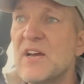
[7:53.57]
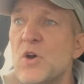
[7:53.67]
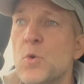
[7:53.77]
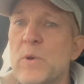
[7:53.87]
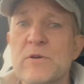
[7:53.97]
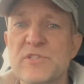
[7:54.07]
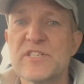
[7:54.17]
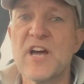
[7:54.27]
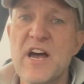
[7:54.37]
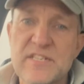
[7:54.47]
wheels and
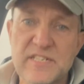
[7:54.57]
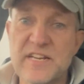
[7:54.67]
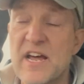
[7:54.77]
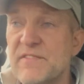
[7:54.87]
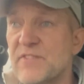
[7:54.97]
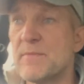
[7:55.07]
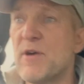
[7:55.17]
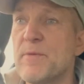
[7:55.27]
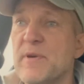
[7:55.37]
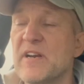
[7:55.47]
tyres are done for the
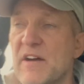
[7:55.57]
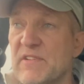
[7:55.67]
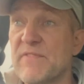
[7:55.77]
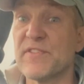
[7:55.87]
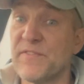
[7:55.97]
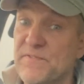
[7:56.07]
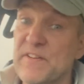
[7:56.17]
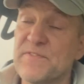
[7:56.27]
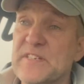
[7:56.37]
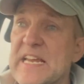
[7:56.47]
moment. I've left the
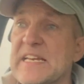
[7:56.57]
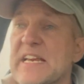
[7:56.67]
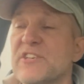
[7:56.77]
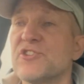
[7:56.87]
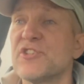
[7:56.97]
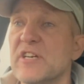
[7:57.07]
15-inch